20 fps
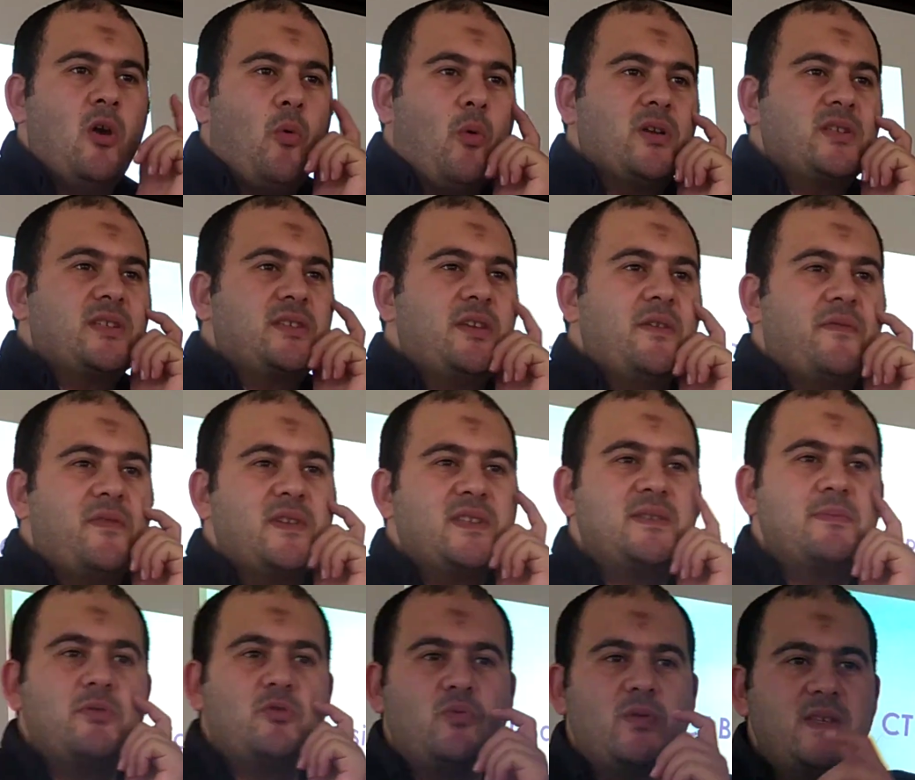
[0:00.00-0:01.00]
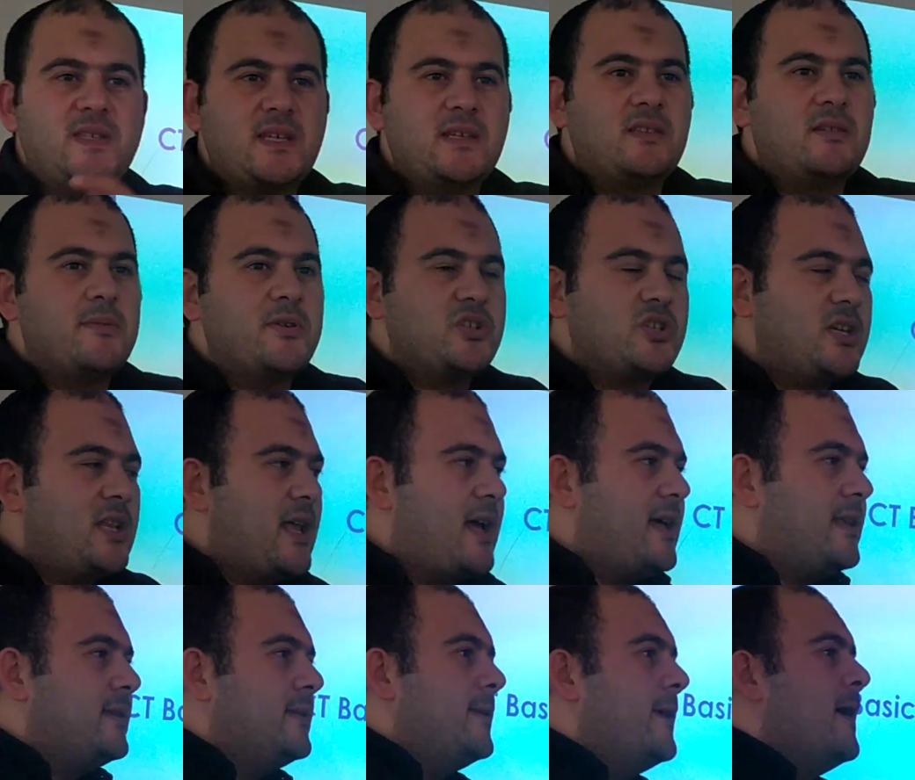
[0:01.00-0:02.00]
what's the difference between CT machine
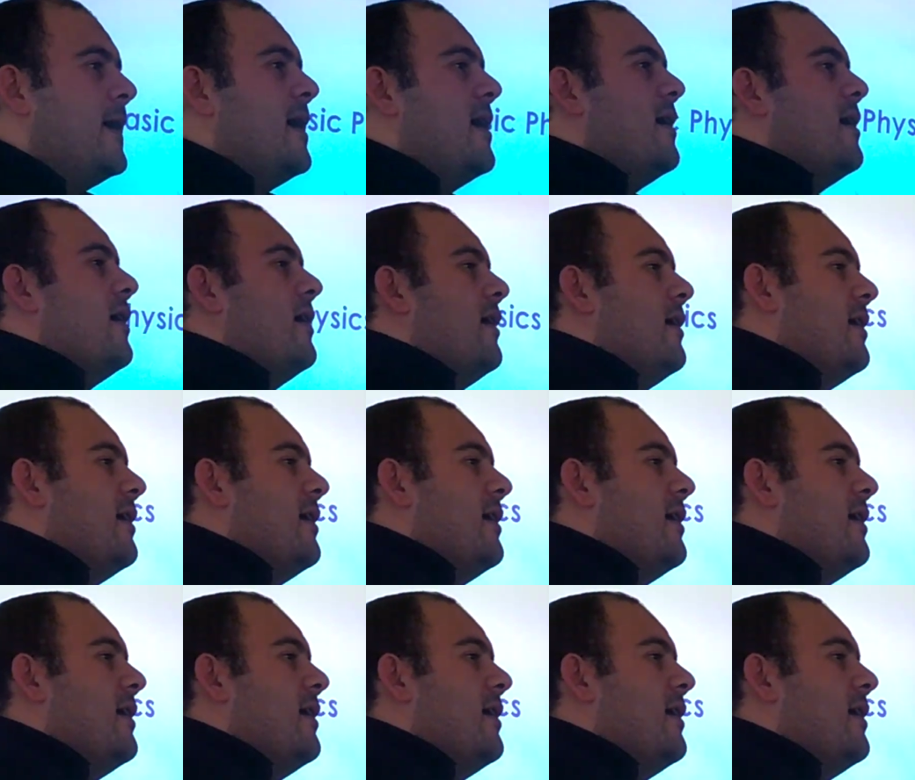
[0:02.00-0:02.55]
and